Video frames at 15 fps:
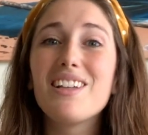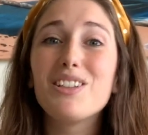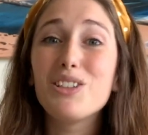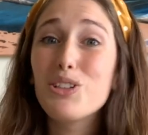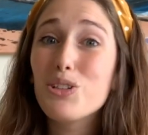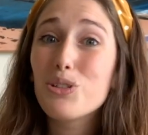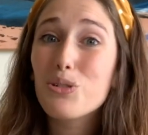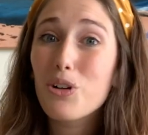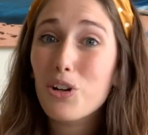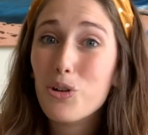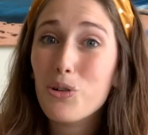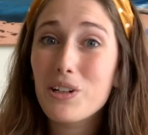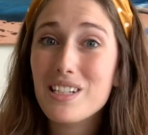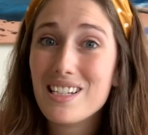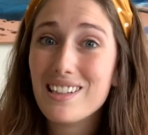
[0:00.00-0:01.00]
You are
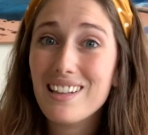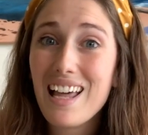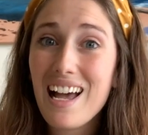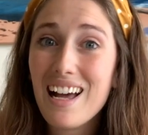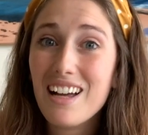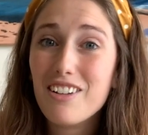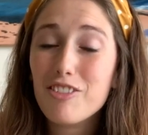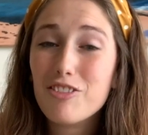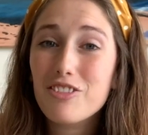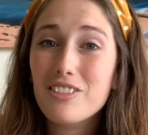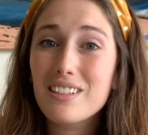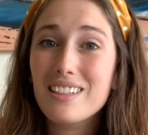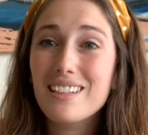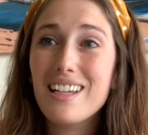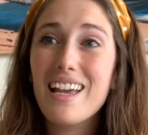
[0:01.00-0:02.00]
going to laugh,
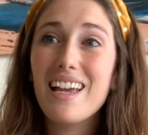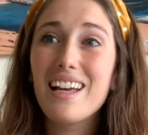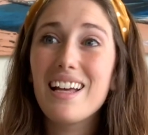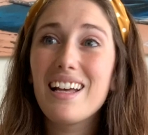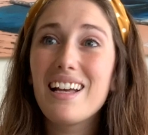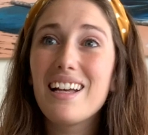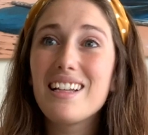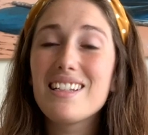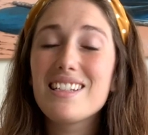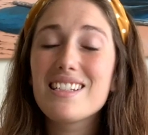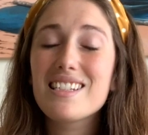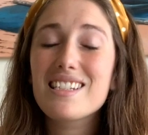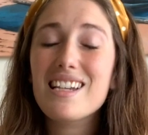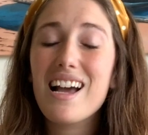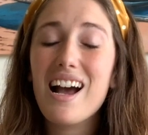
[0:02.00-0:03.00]

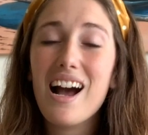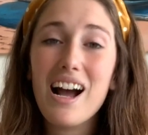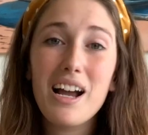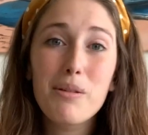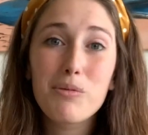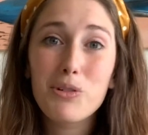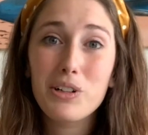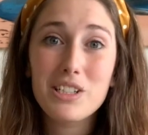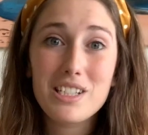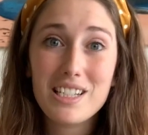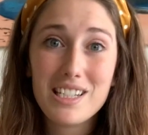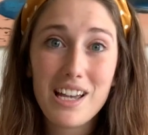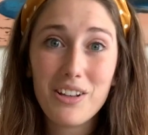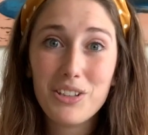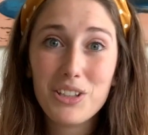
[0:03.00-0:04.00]
and I'm going to
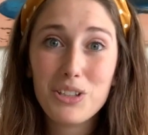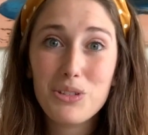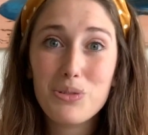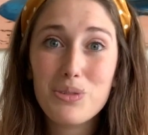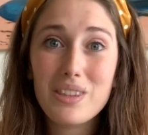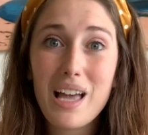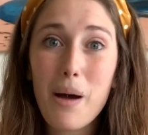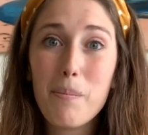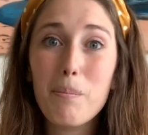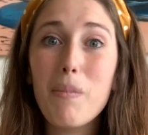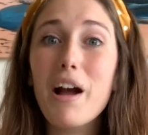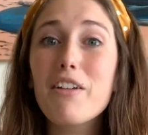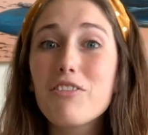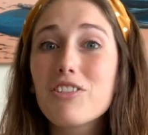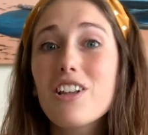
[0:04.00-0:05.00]
tell you that
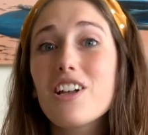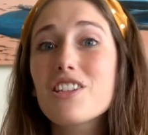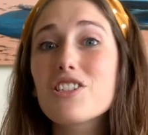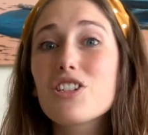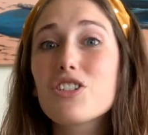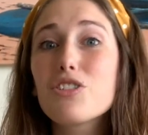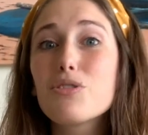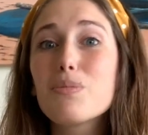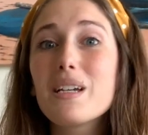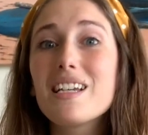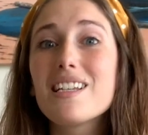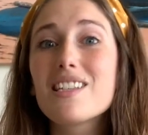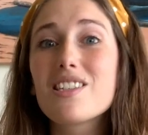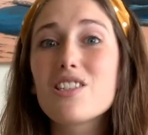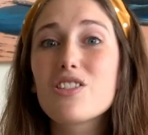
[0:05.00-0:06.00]
my FLOSSTUBE
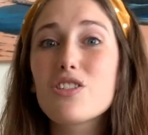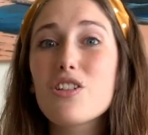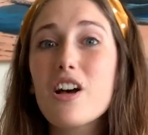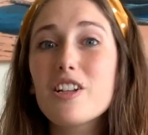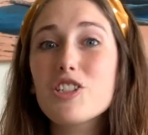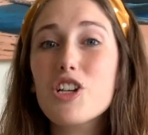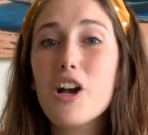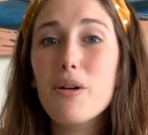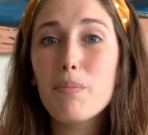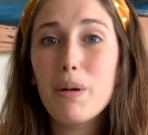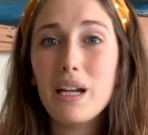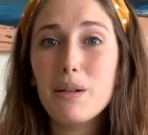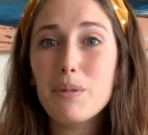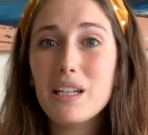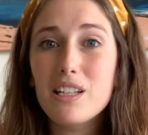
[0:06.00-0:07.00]
is such a
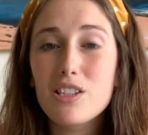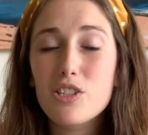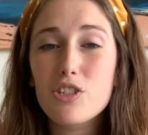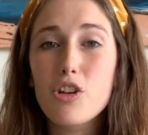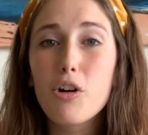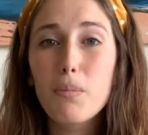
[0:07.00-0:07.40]
baby and so